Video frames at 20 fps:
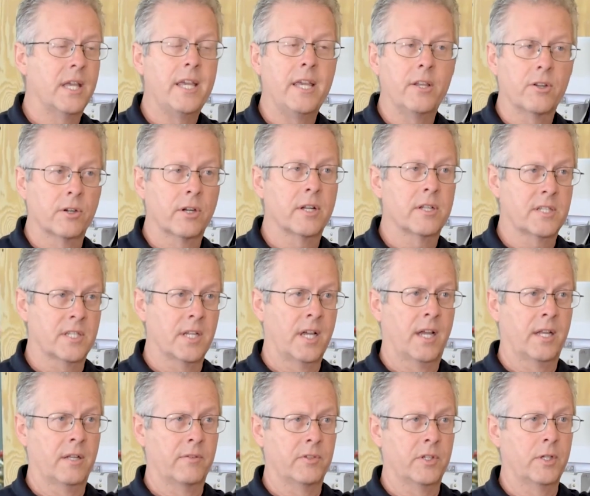heater
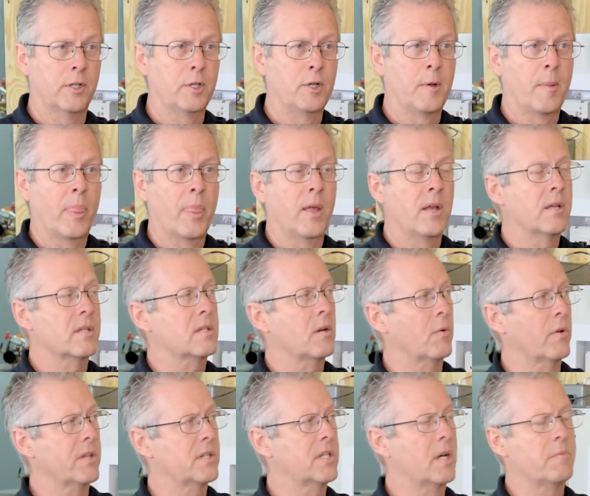inside of it. Okay. So
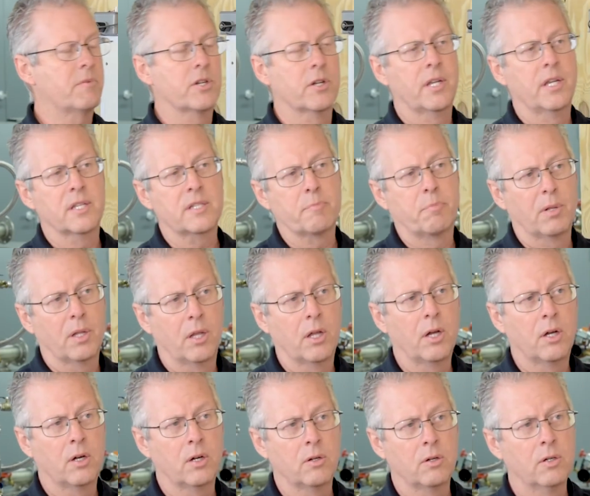when the temperature gets
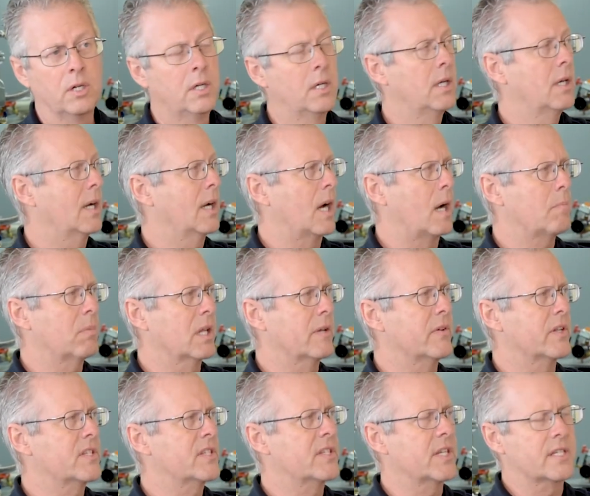below, I believe
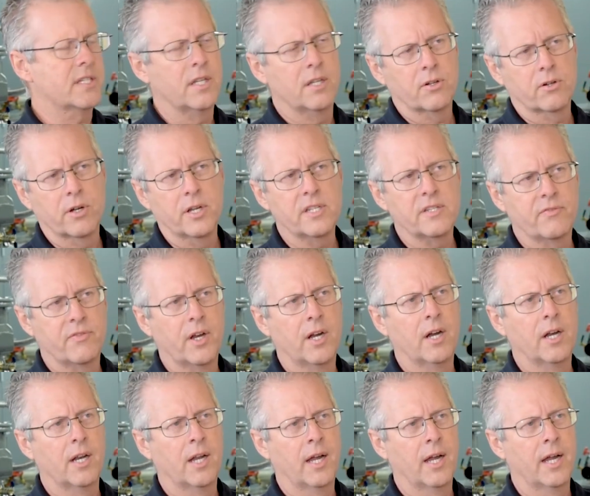it's 60 degrees
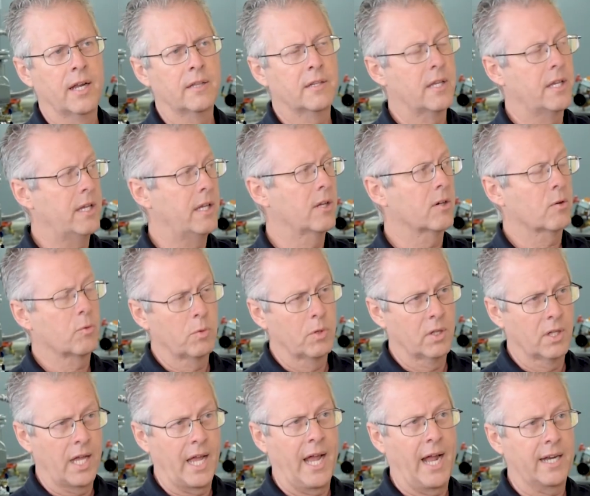Fahrenheit, the heater
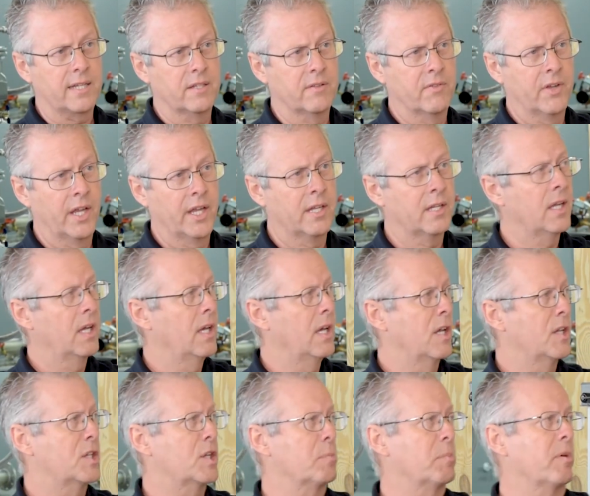will activate
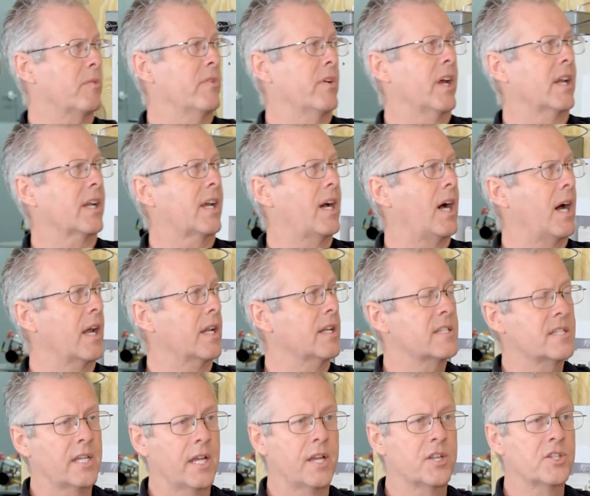to prevent
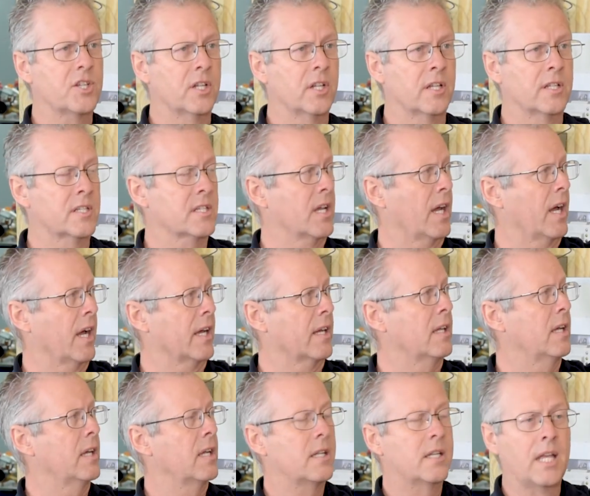condensation
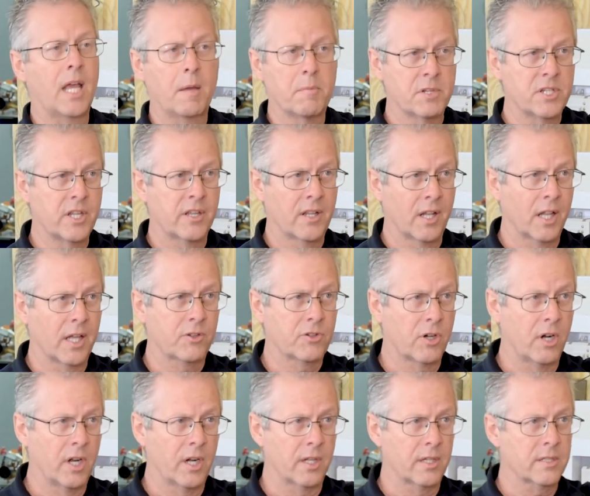inside, damaging the
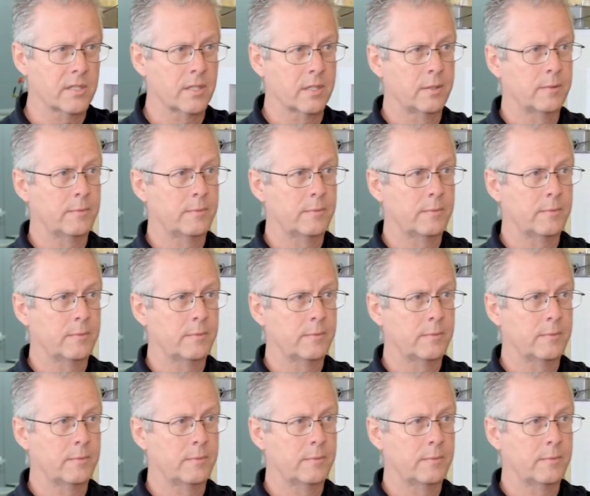electronics.